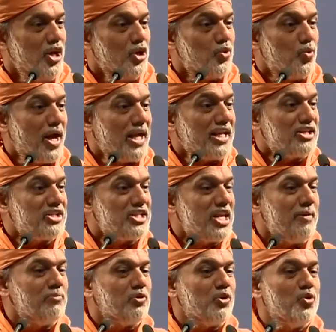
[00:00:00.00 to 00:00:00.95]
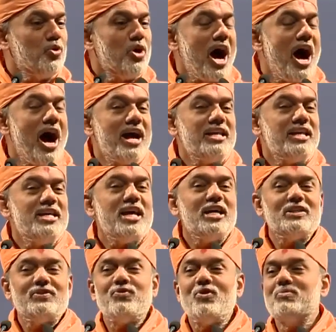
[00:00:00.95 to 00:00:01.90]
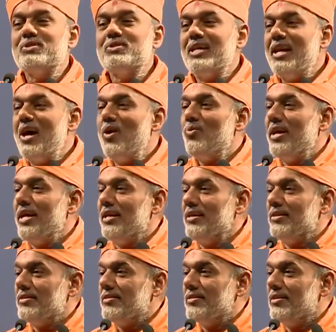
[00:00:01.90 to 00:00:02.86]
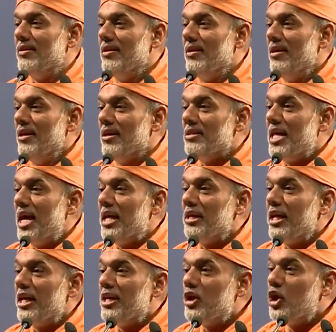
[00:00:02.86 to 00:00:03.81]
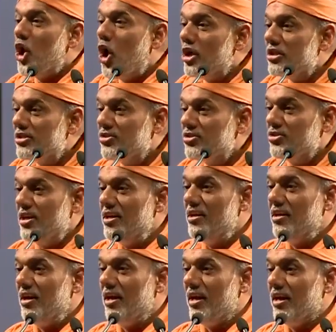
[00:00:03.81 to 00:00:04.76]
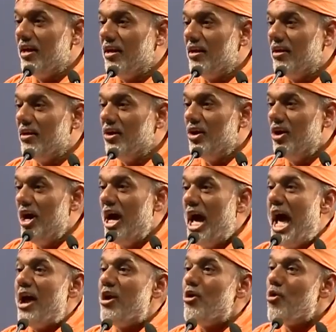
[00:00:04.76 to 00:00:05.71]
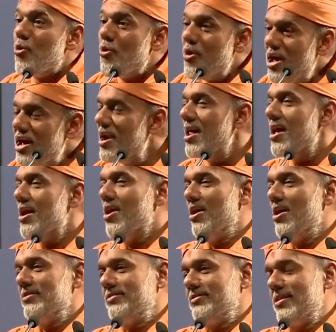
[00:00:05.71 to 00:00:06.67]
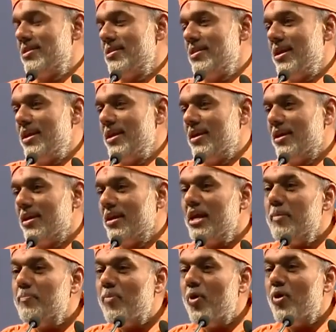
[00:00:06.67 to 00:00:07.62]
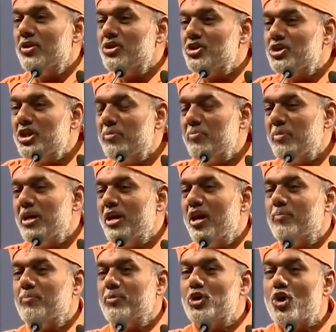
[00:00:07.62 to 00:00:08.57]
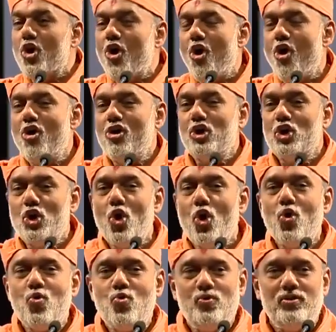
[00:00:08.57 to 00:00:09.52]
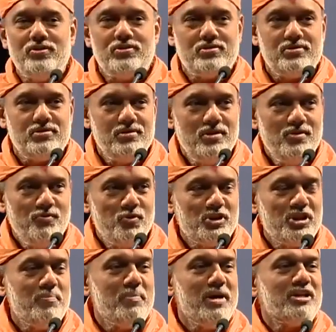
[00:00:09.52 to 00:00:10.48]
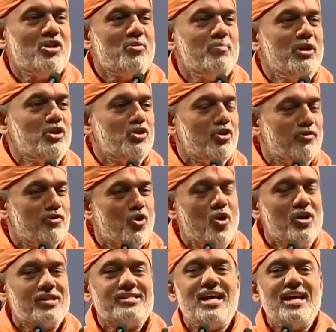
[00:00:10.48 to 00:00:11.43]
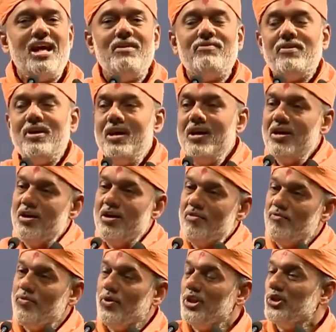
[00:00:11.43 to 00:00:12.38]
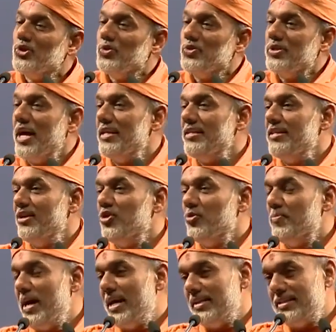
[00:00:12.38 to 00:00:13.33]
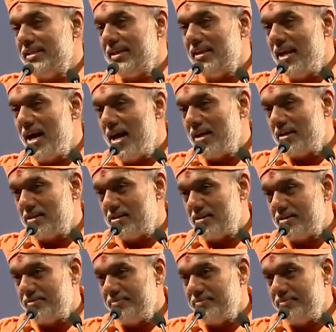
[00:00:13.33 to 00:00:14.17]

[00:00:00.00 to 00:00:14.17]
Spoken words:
to accept good ideas from surroundings that can constantly and really constantly keep on shaping up your goals for the betterment of yourself, for the society and humanity at large.